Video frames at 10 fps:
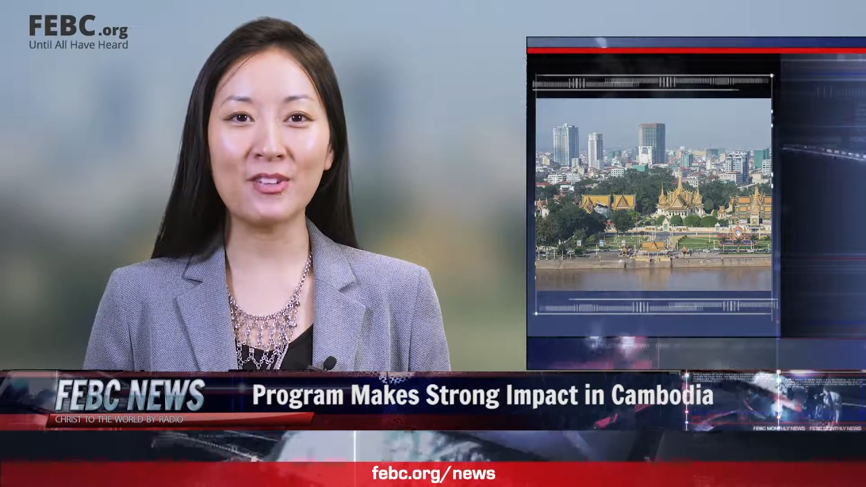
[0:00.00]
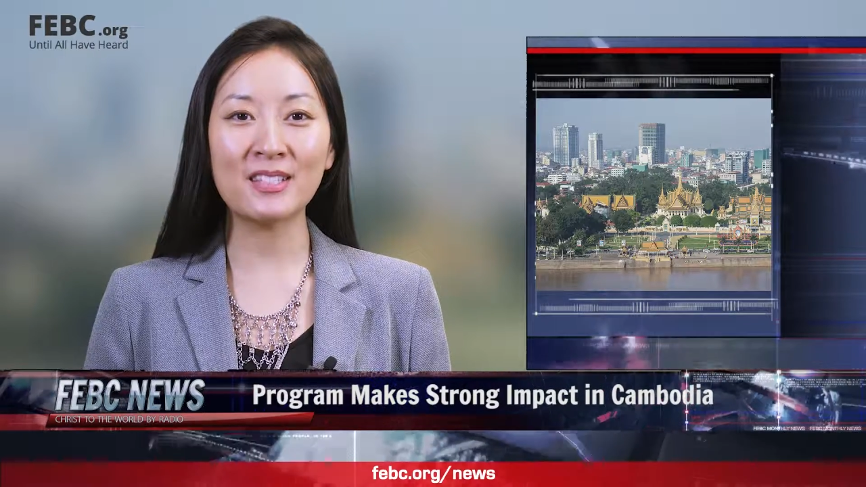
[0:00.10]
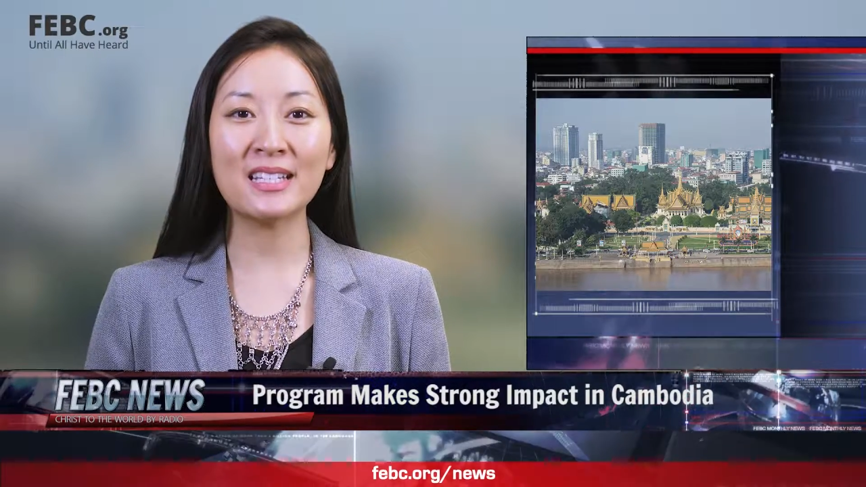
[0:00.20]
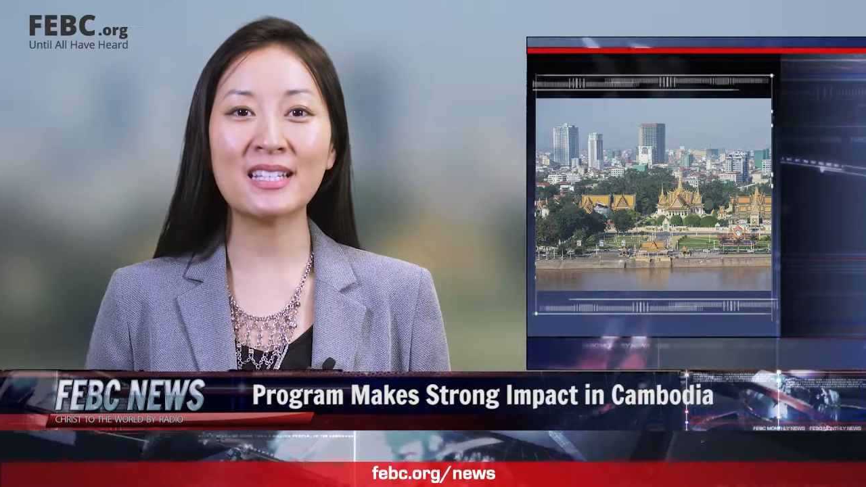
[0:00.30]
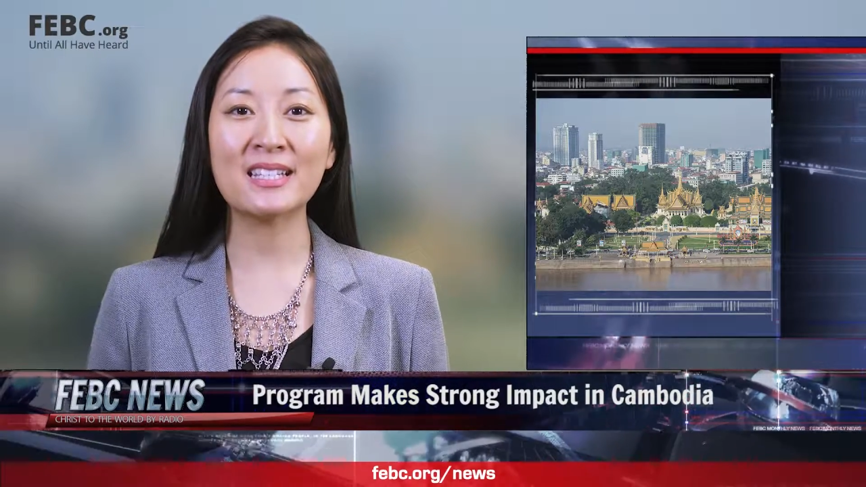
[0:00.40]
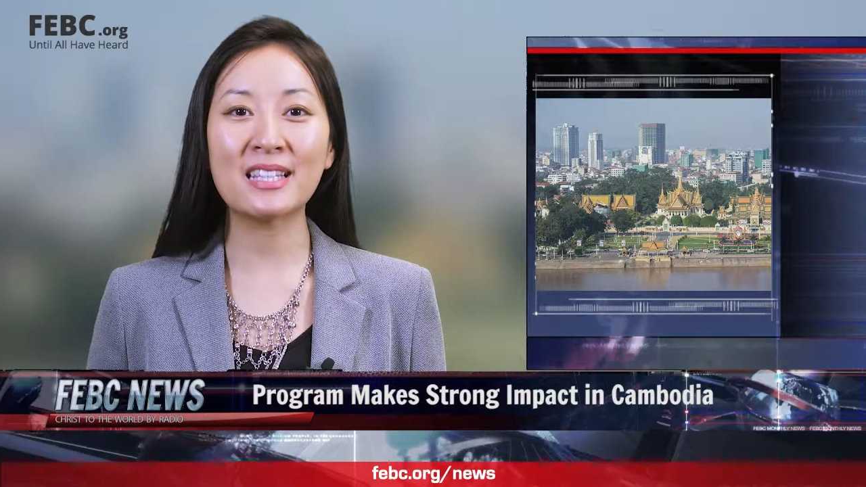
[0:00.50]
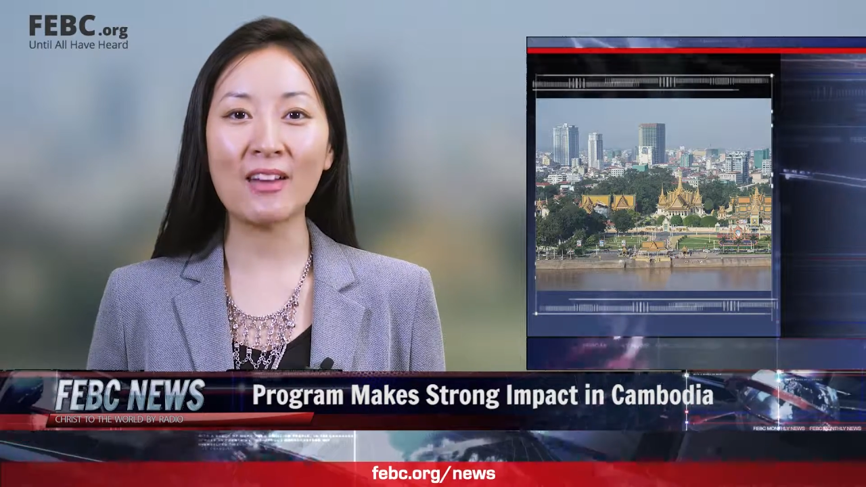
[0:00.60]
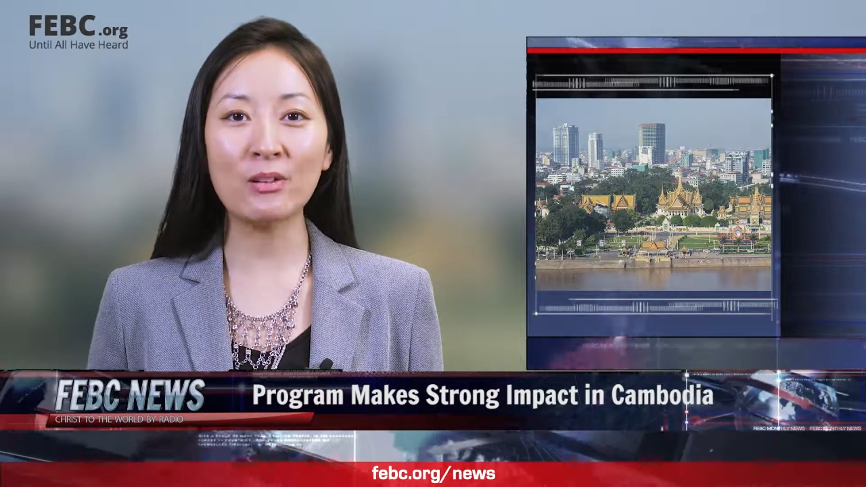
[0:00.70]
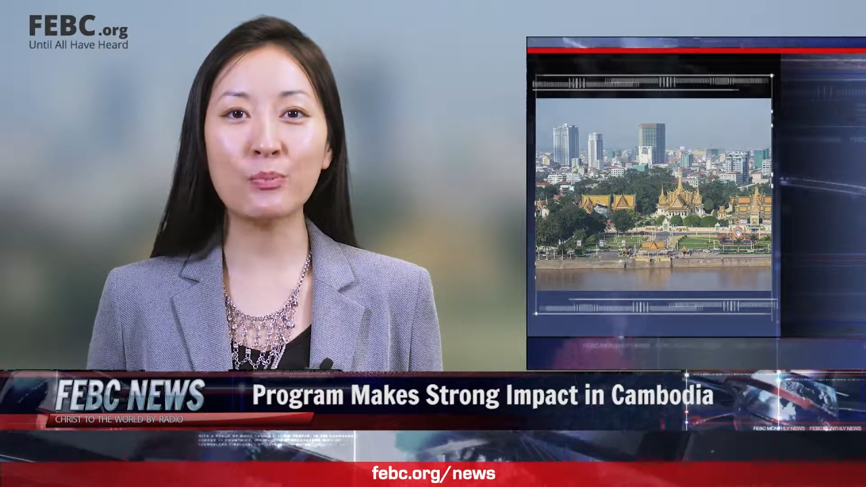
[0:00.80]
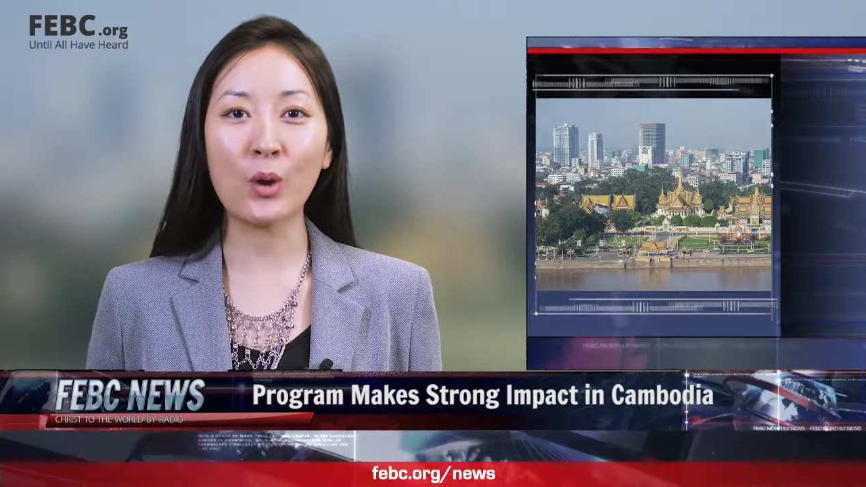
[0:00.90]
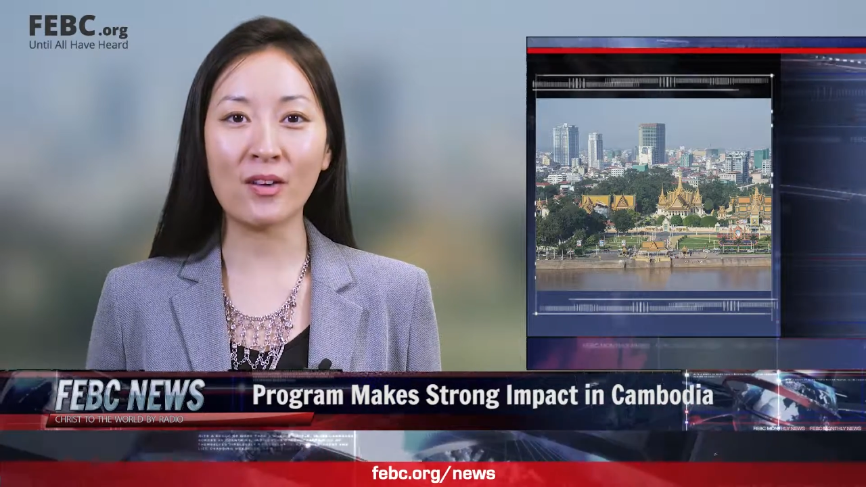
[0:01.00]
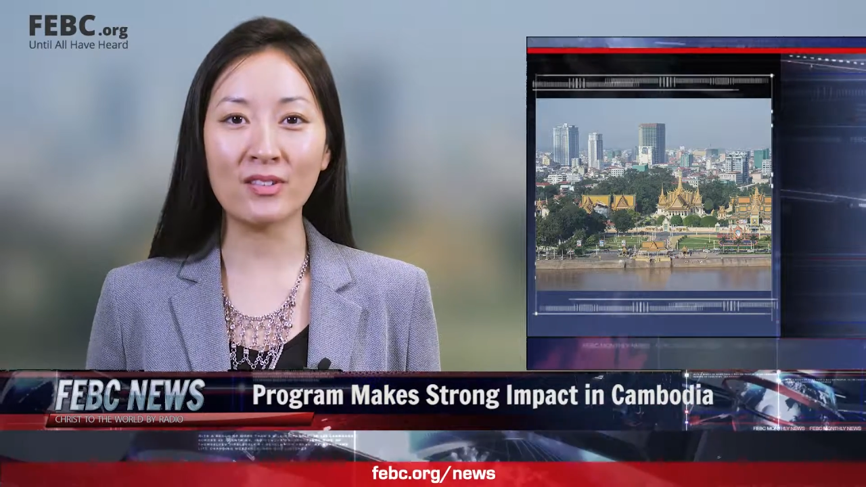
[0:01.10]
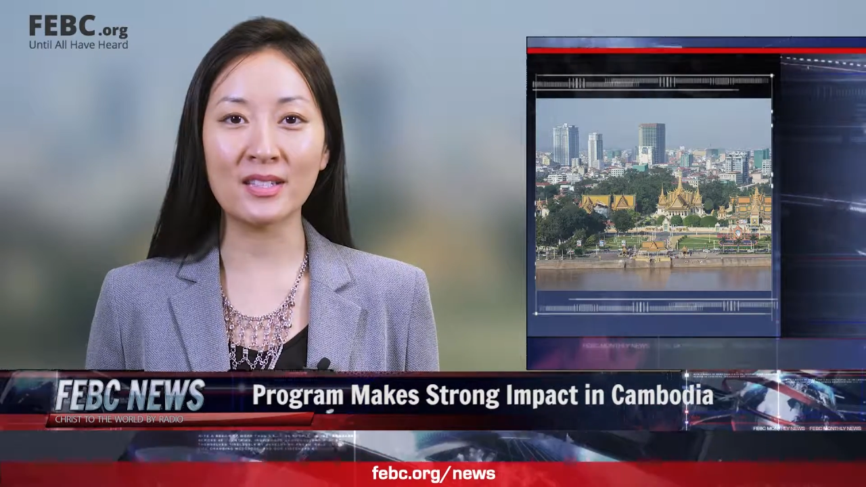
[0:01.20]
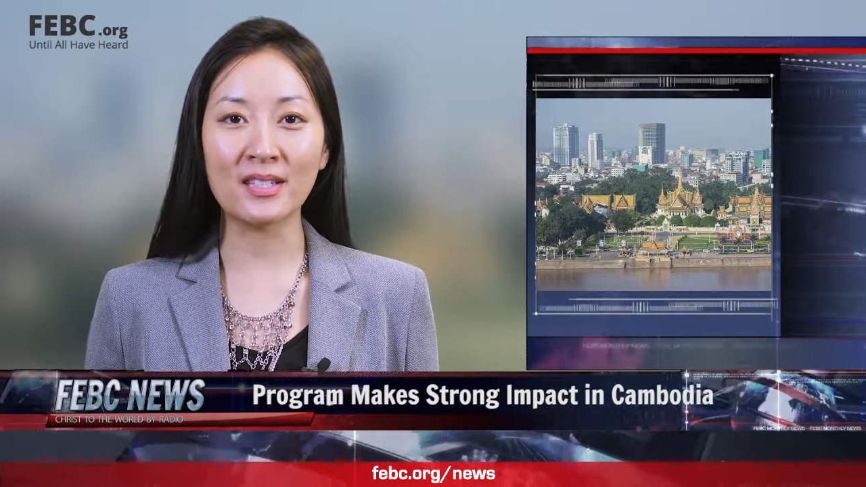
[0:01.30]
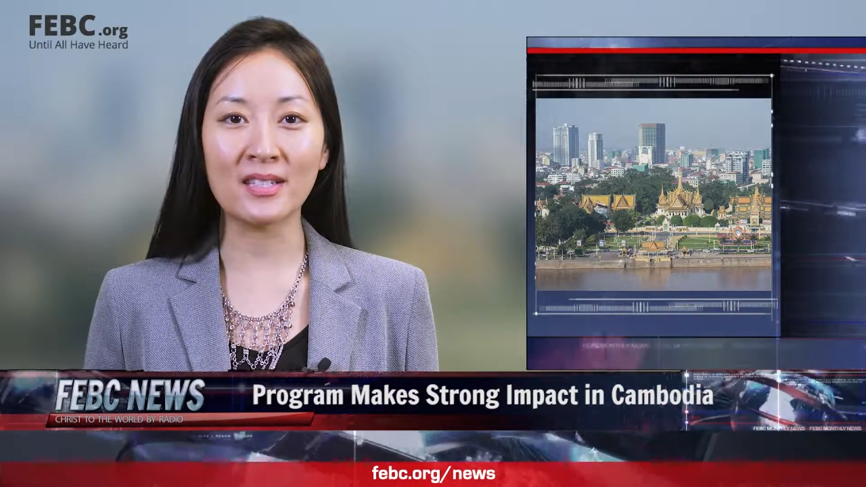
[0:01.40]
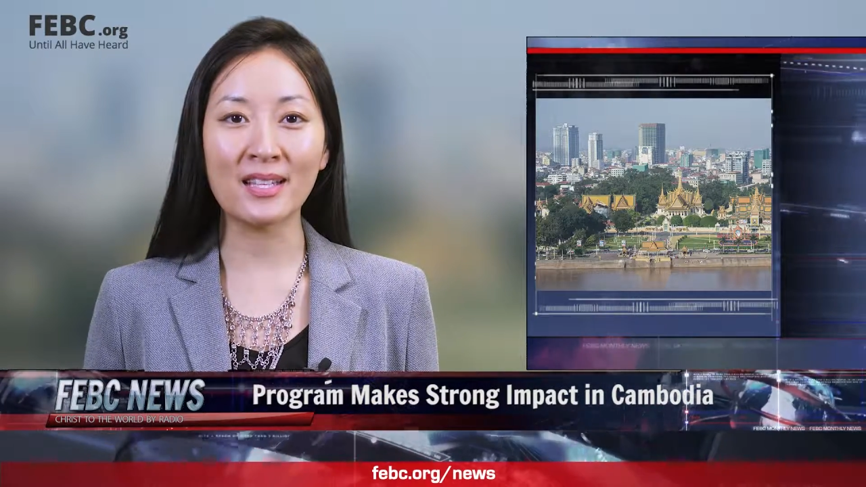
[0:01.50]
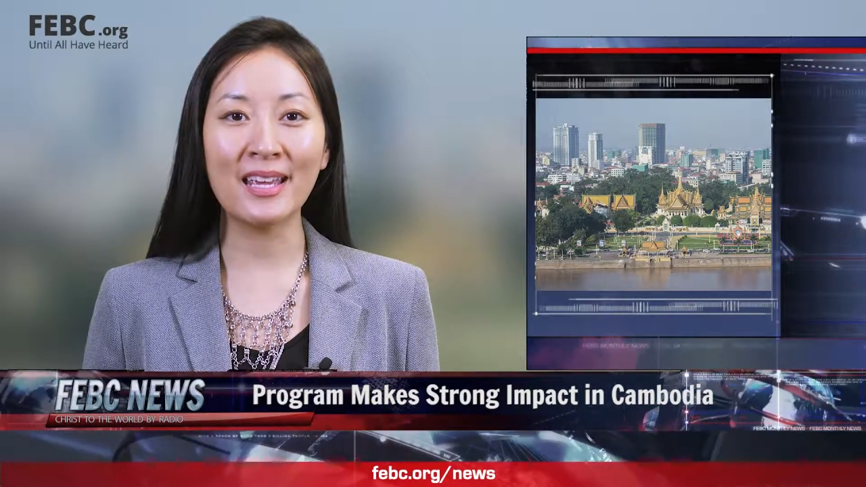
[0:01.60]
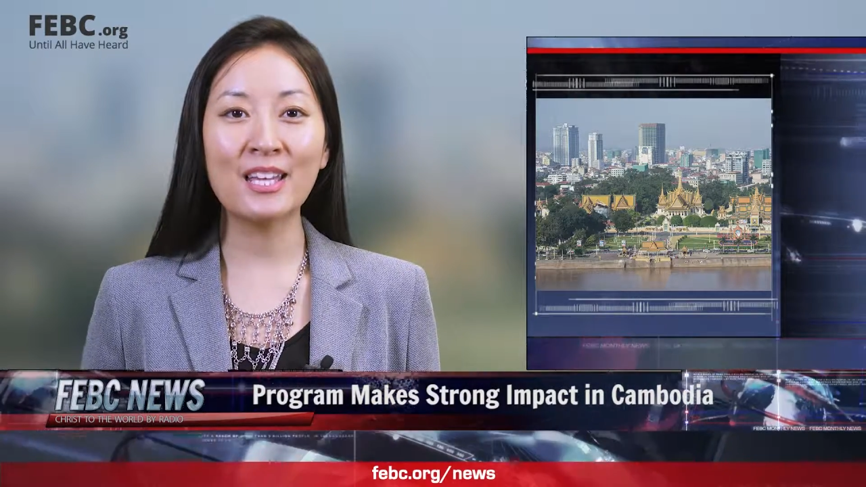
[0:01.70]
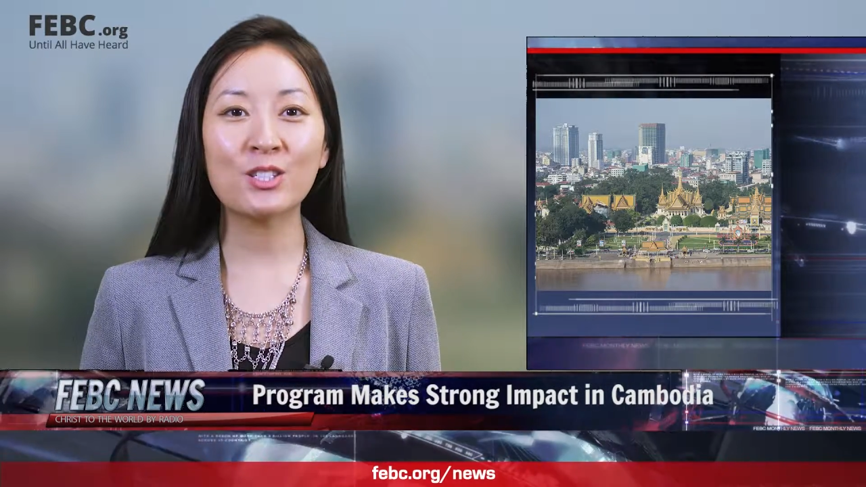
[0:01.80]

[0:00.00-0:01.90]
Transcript: visited 7 provinces